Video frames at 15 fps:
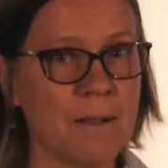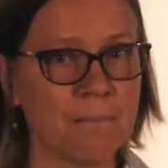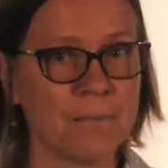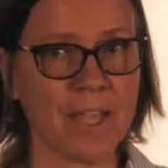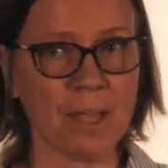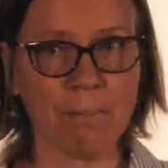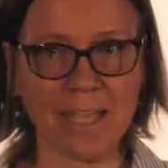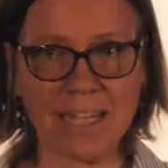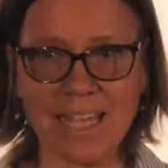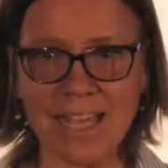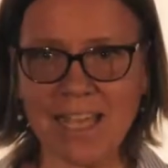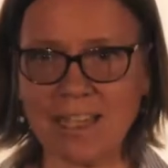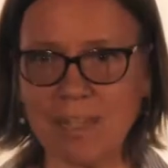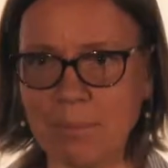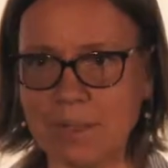there are many
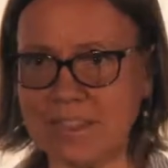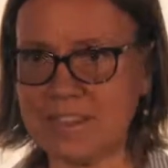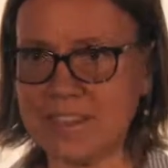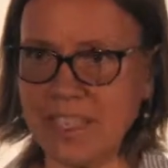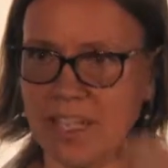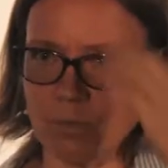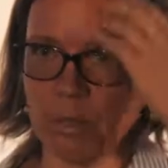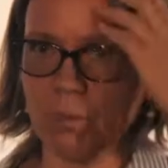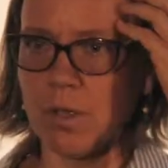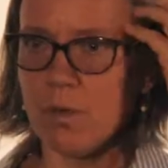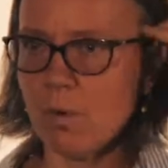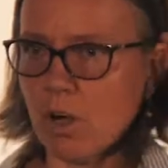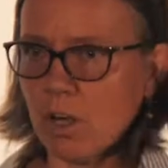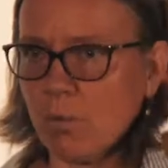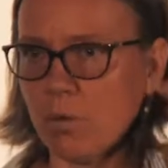elements here where we
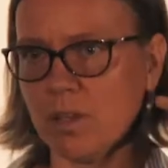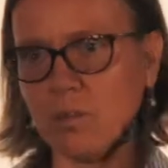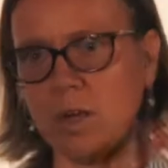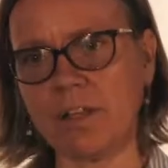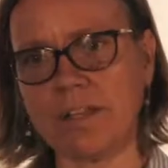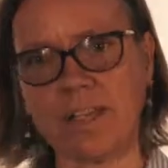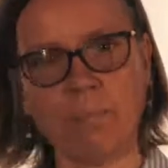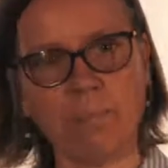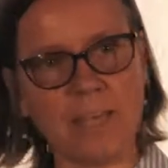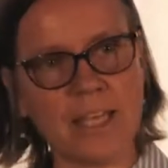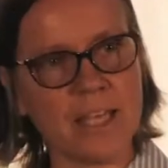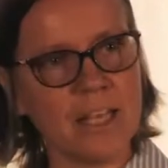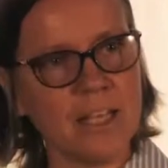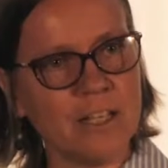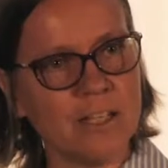work with, well, it can
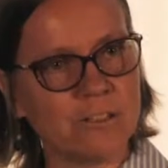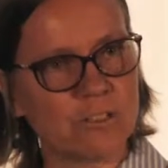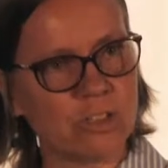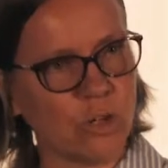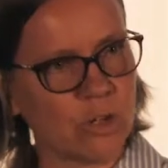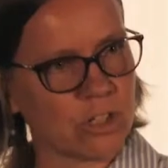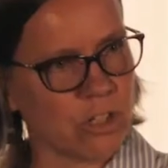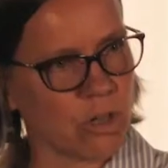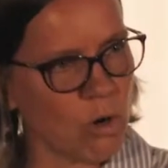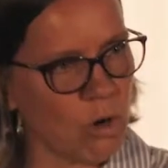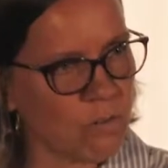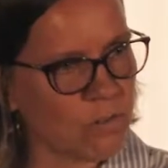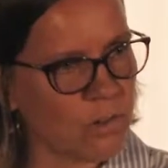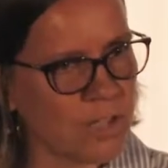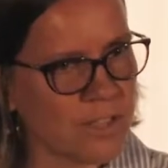be certain
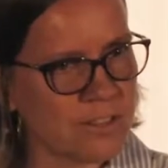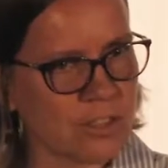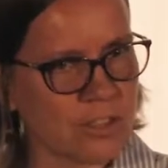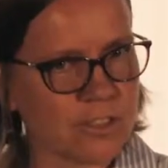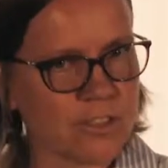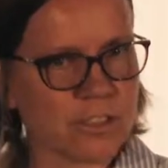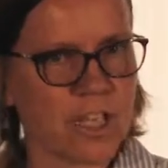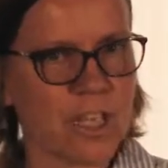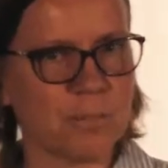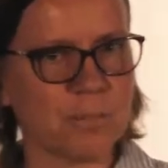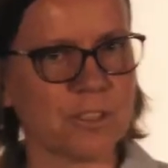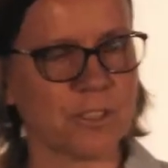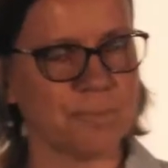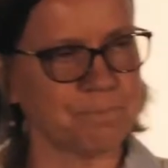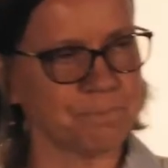off-grid
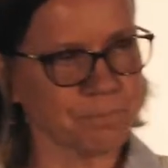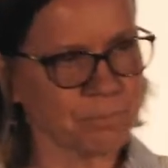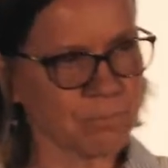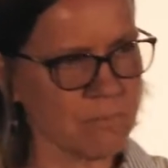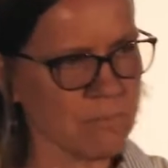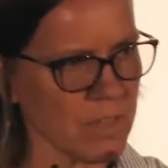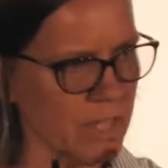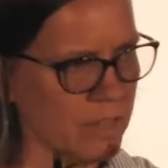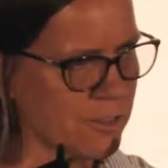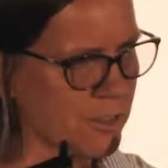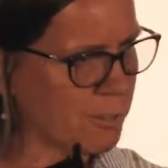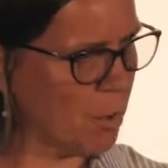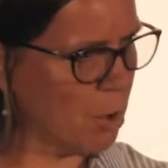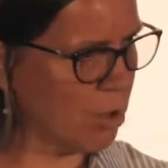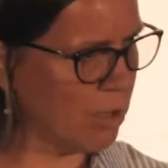systems,
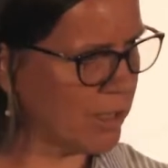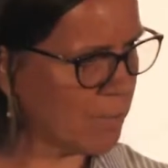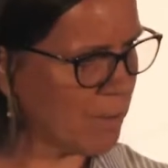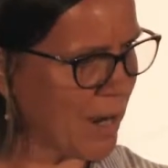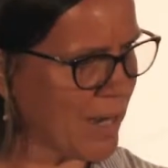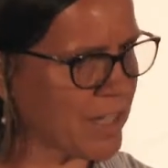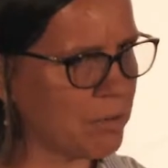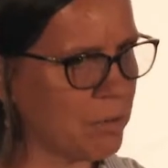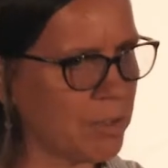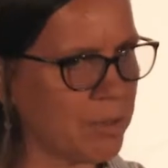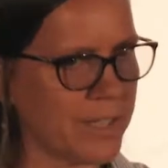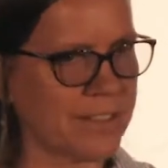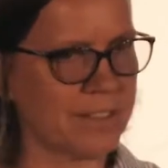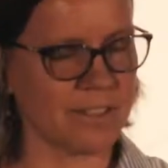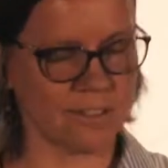smaller
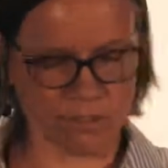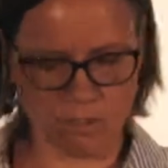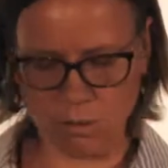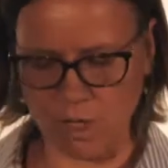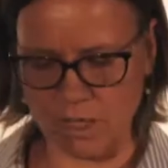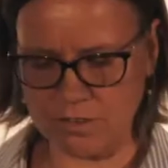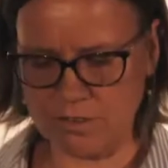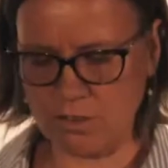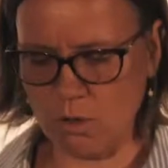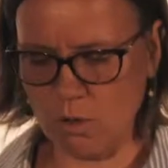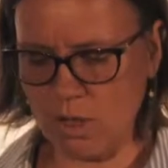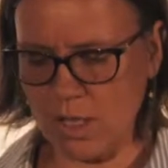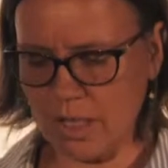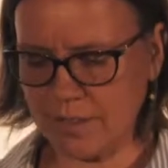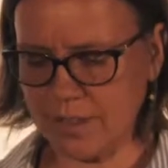microgrids, and so on.
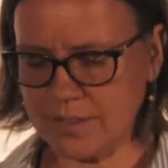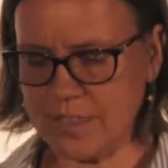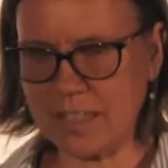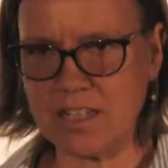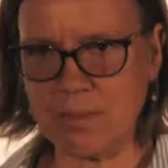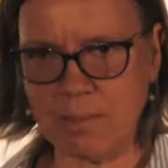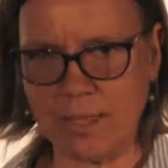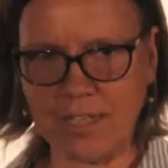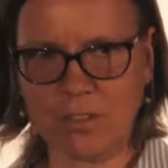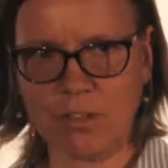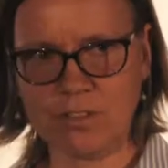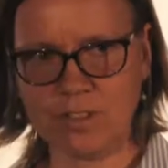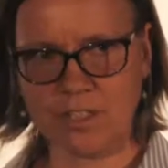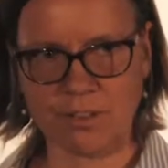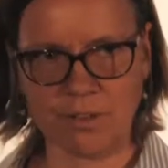So there's actually many
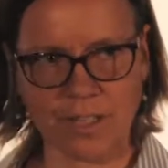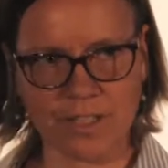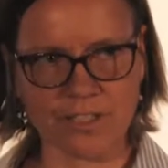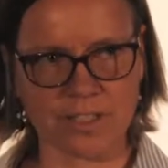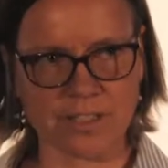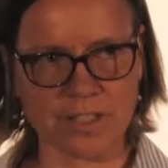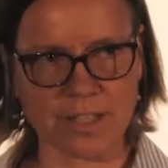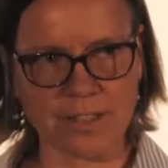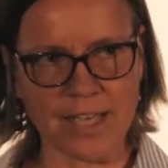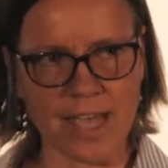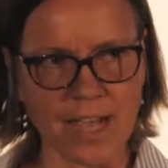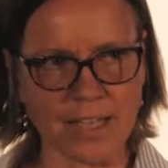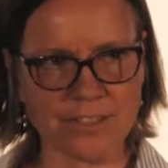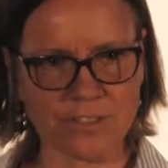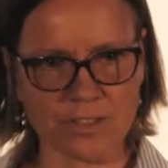considerations, and the
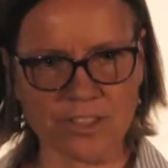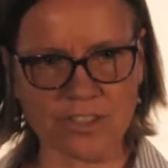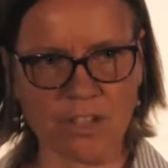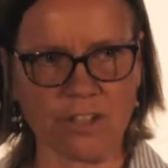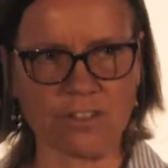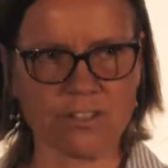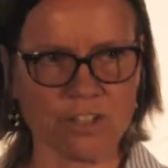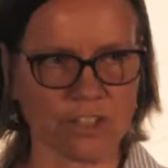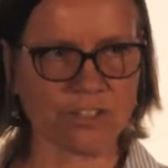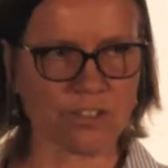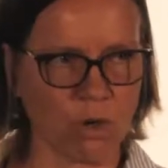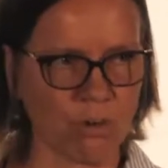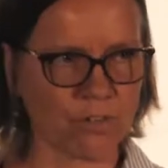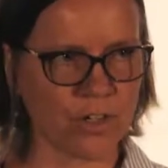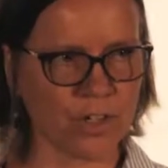answer is not just
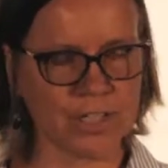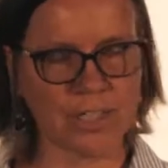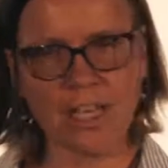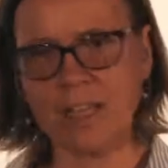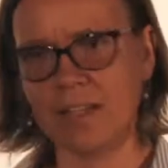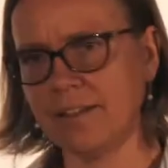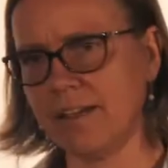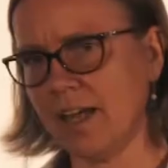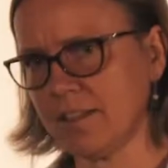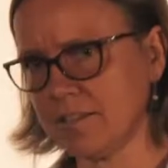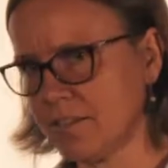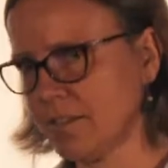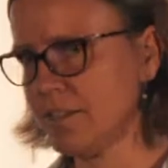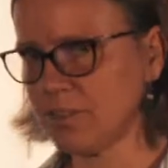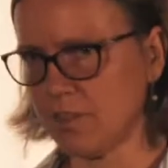off-grid, the
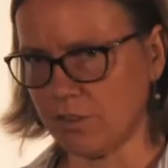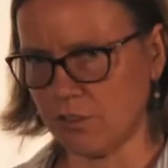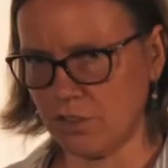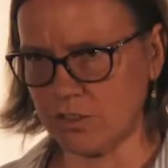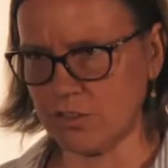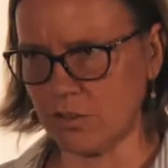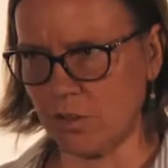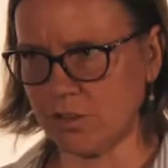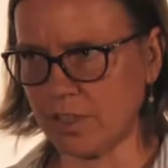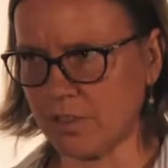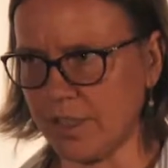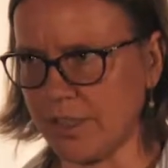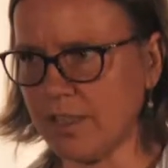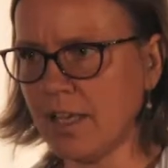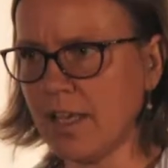answer is not just
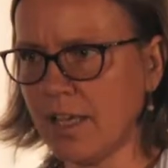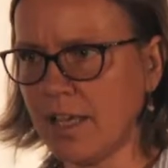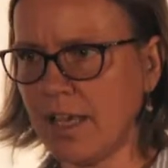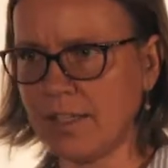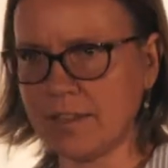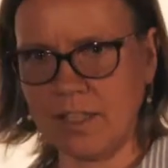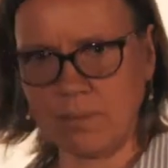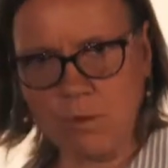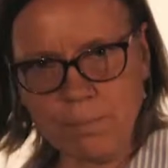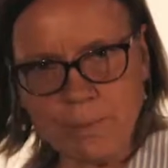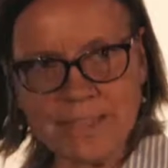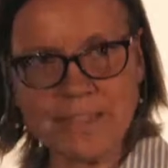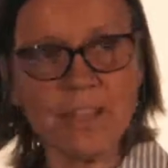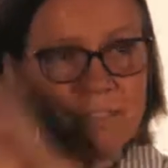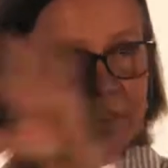on-grid. And there will be
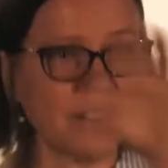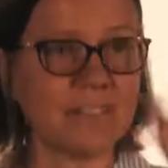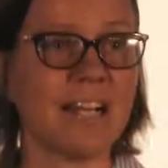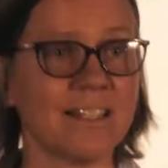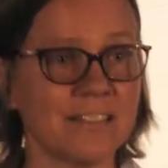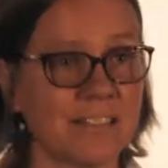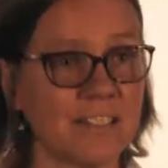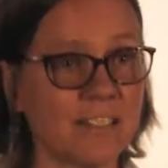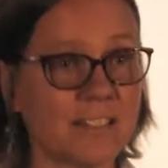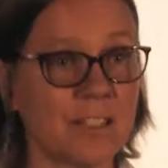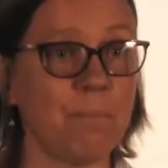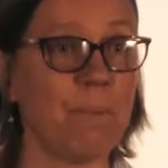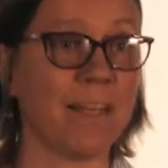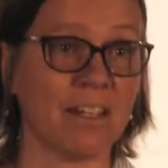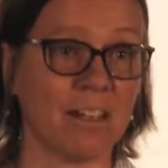different answers
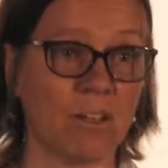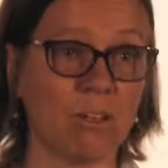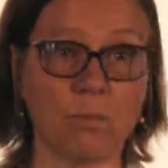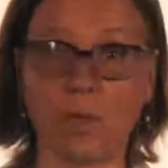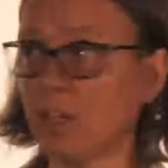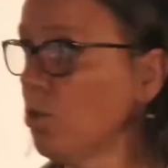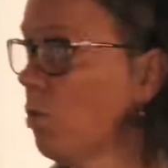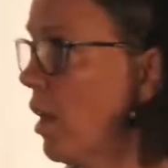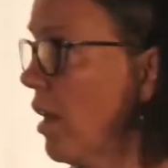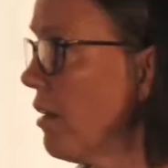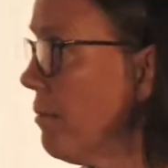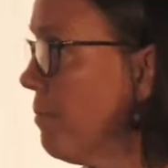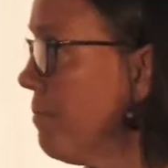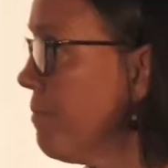depending on where you are.